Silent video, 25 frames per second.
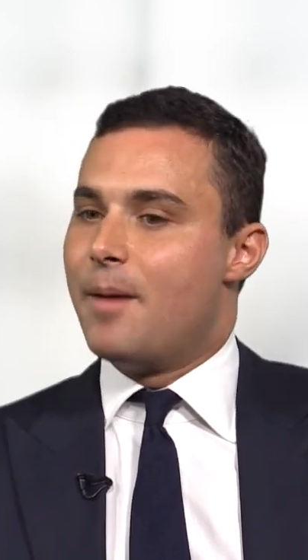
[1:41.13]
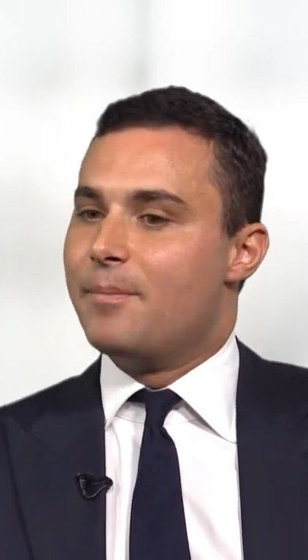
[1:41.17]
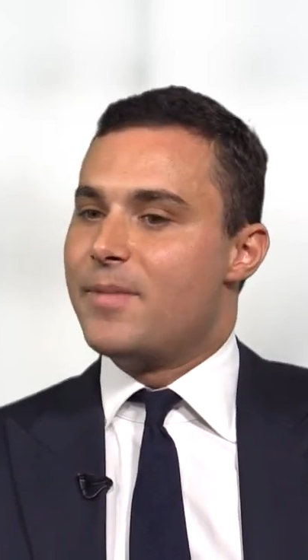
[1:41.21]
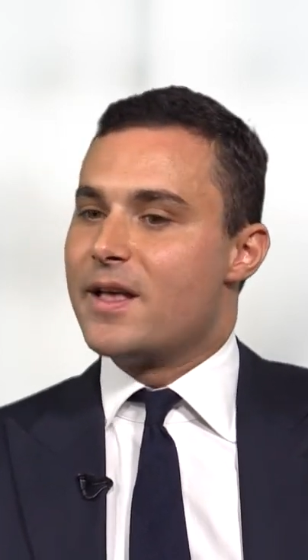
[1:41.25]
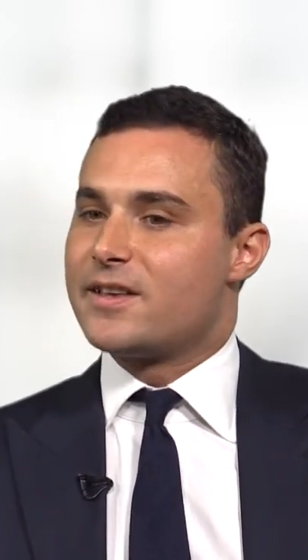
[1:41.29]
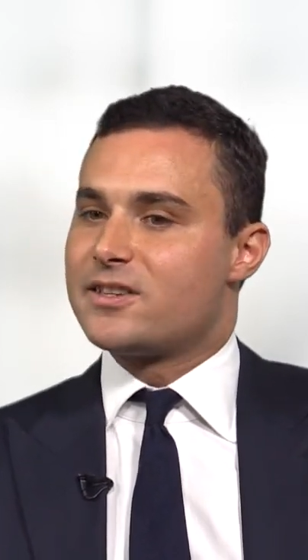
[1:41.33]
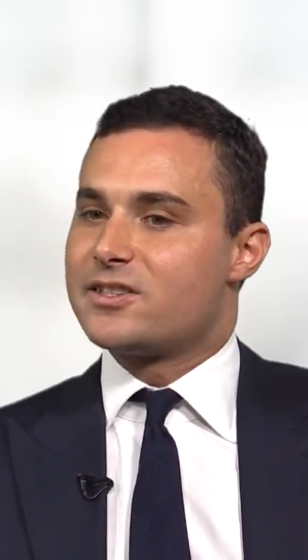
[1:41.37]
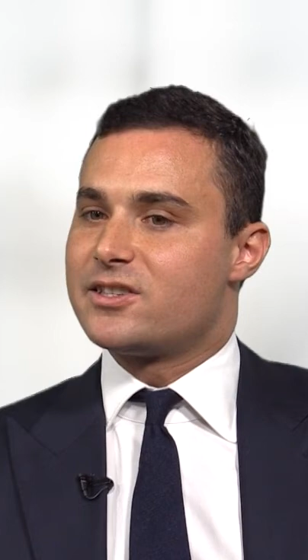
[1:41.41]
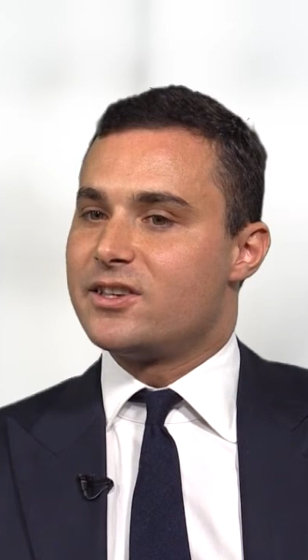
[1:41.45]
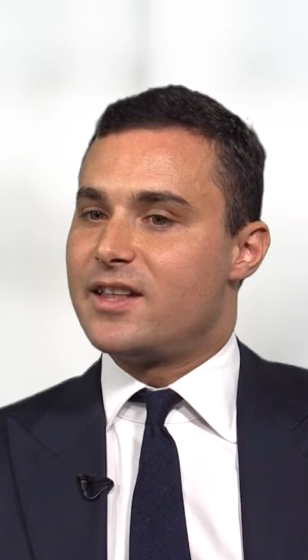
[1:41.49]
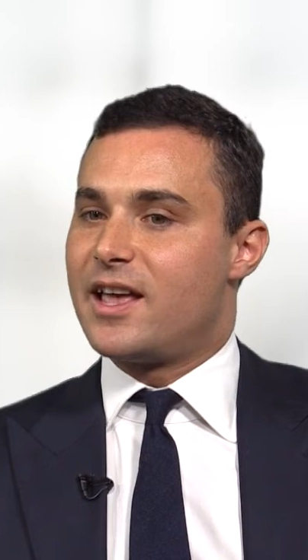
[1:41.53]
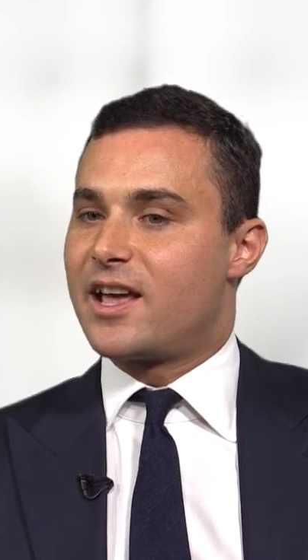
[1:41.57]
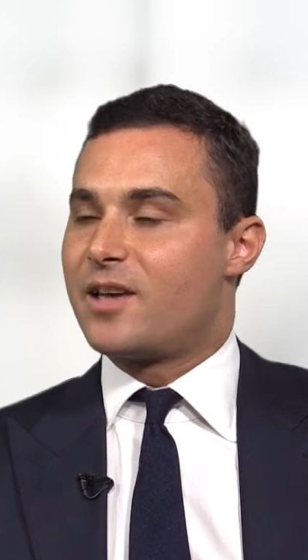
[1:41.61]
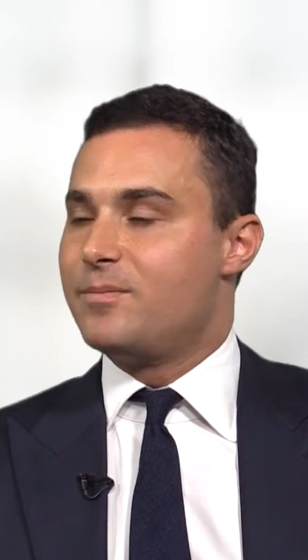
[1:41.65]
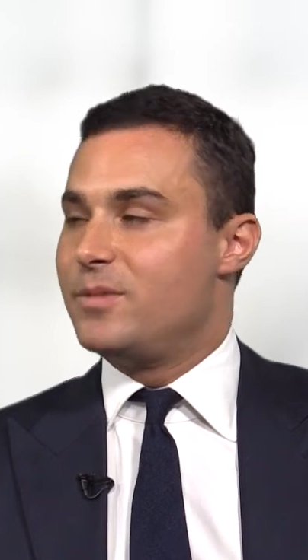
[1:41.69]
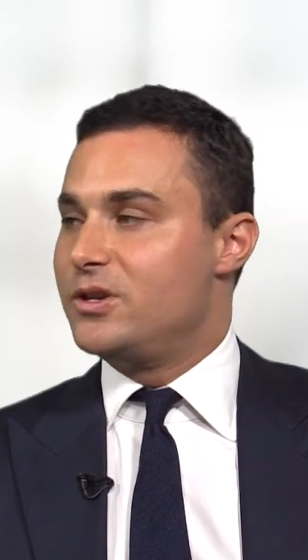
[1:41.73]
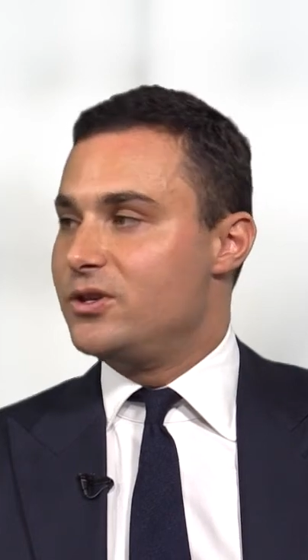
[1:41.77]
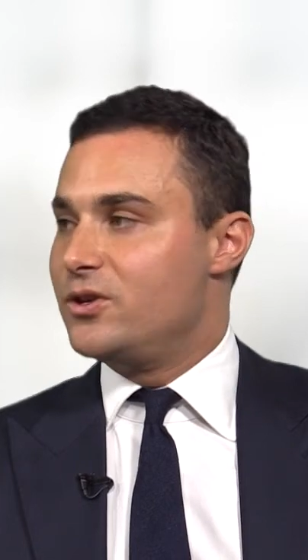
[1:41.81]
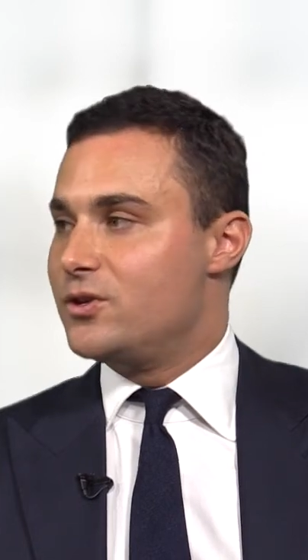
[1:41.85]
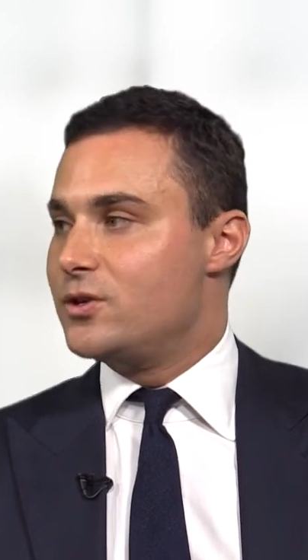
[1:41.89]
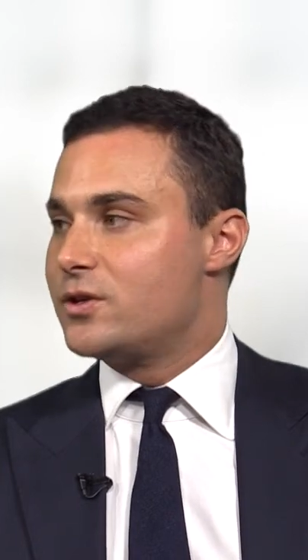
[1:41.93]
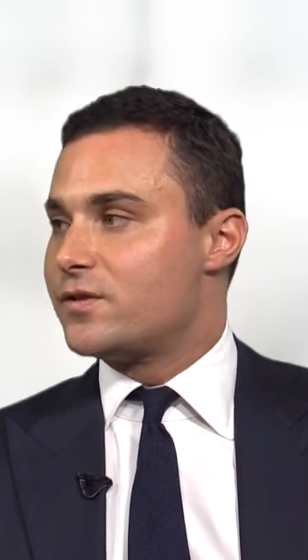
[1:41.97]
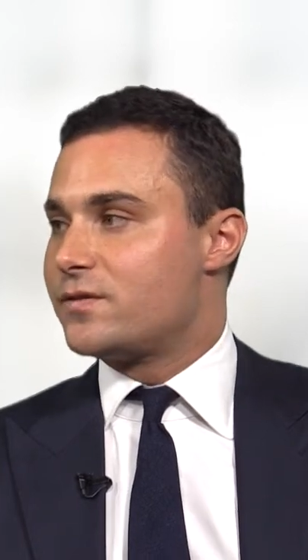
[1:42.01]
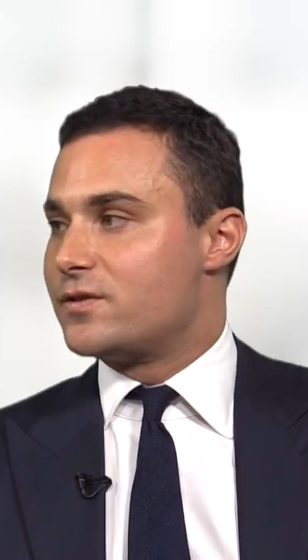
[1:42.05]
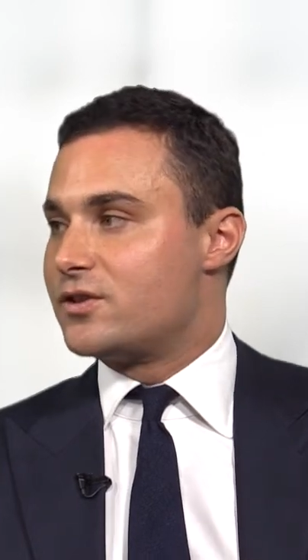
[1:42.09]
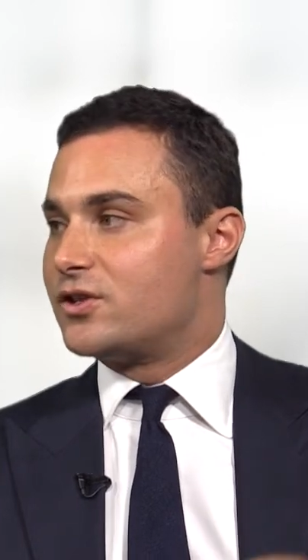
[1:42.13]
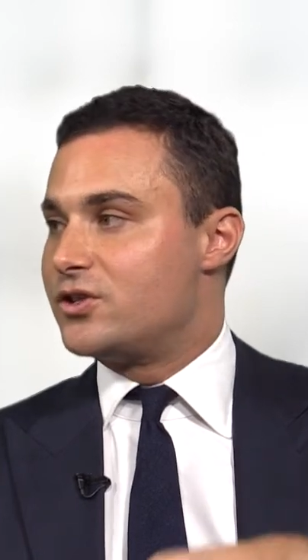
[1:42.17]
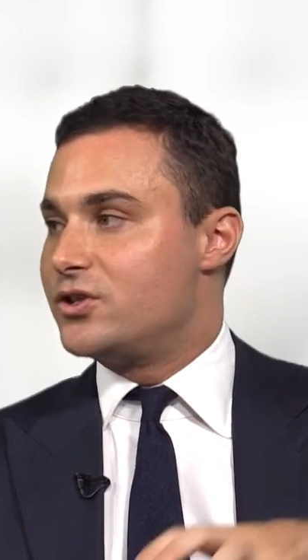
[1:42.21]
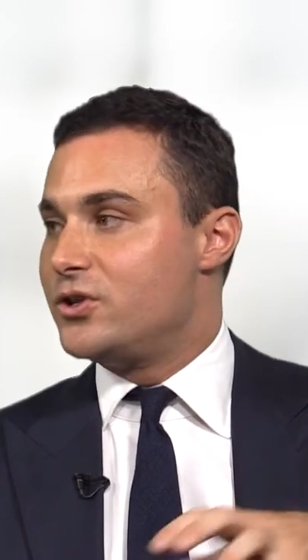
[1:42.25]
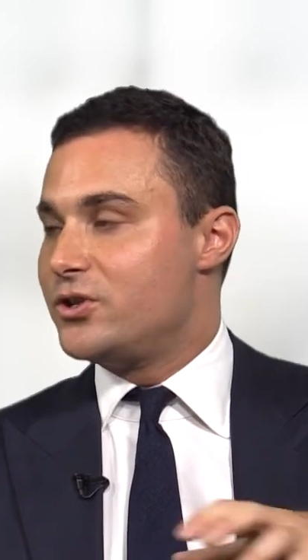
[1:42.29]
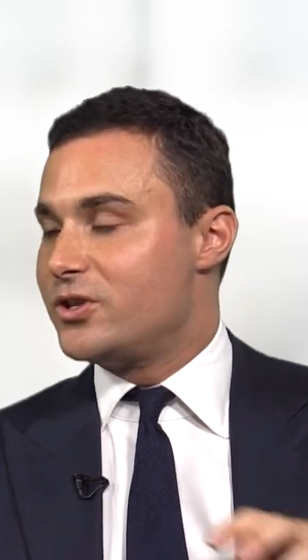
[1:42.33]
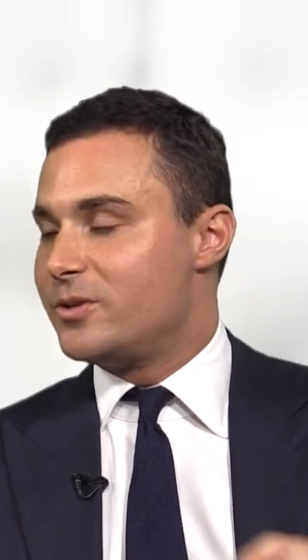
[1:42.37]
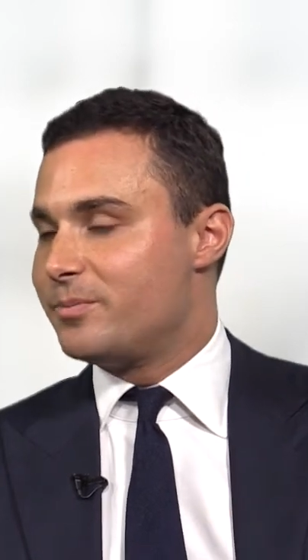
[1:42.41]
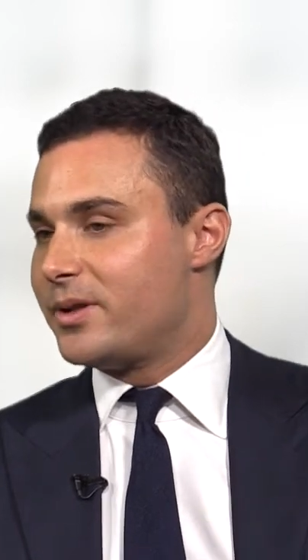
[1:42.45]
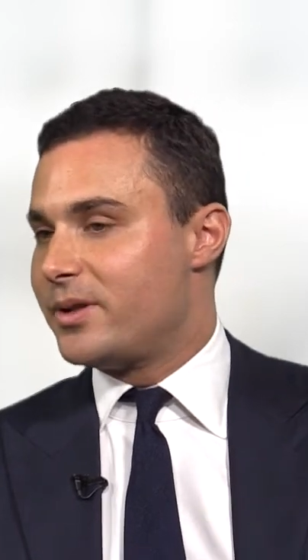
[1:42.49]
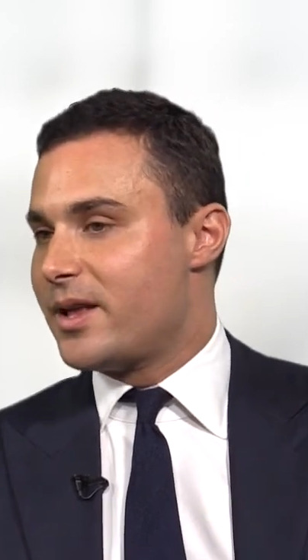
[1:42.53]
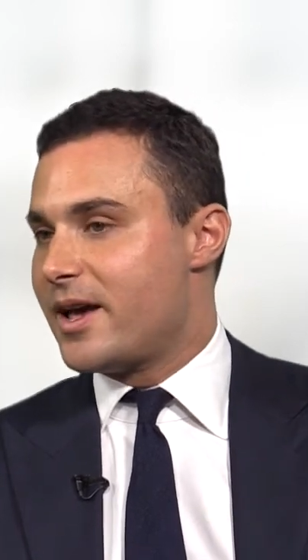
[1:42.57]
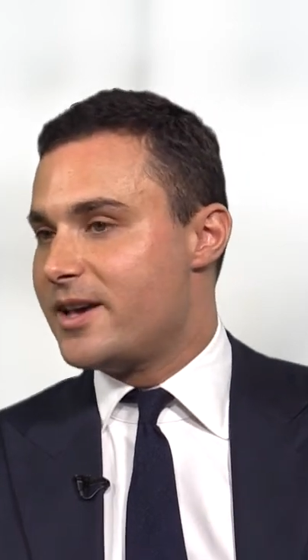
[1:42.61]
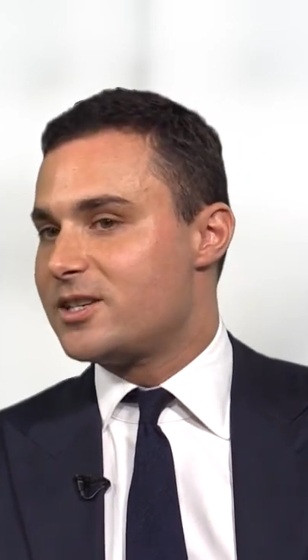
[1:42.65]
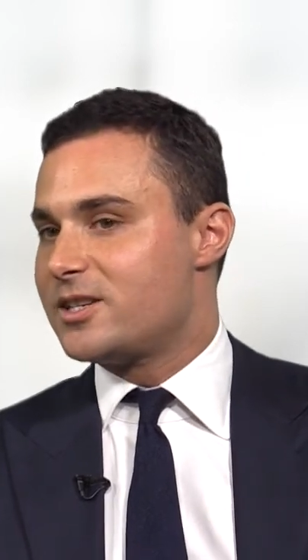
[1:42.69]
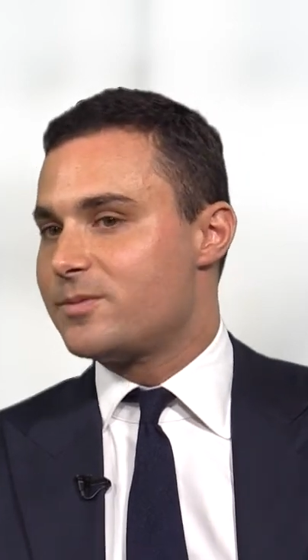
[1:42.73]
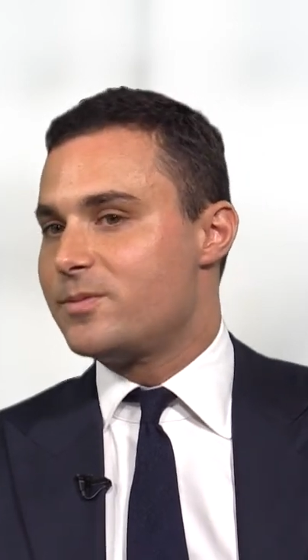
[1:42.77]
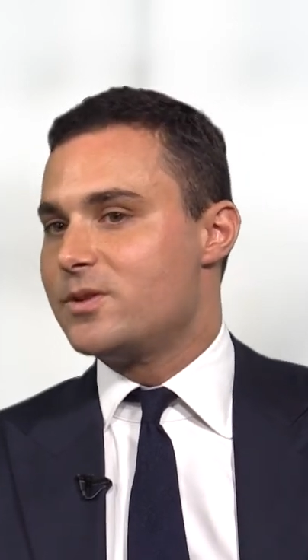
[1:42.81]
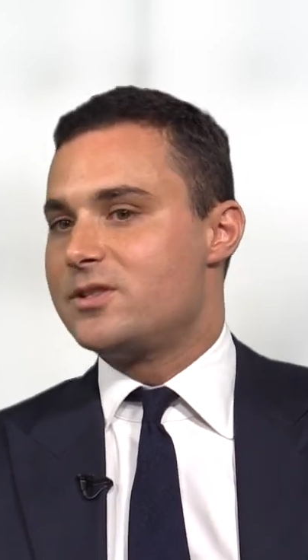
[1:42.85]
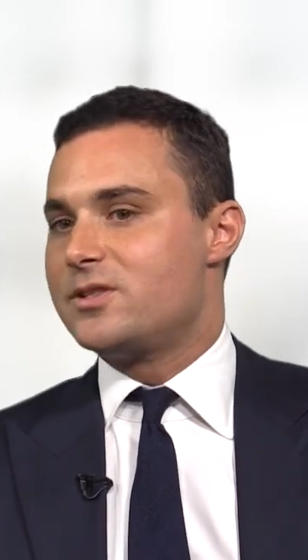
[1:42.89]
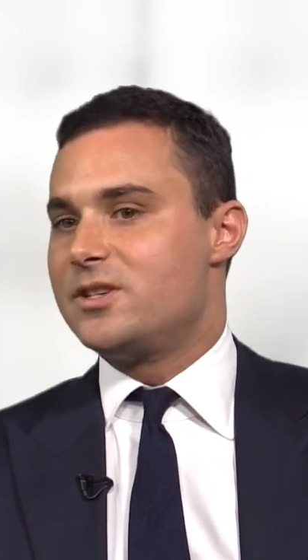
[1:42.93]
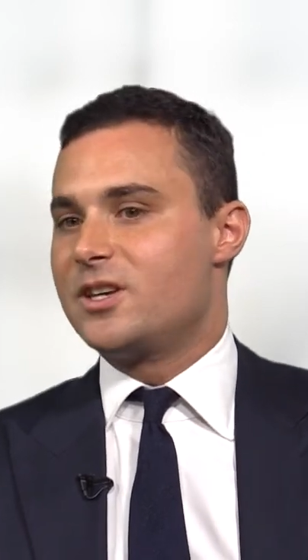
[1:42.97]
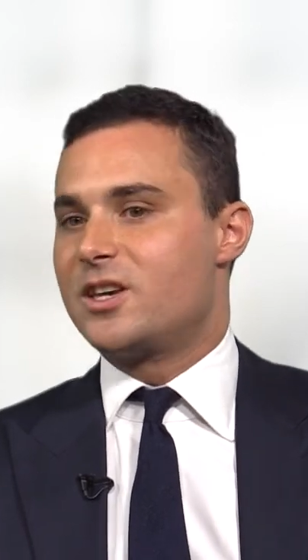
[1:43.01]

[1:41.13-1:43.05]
So that can be used for student placements,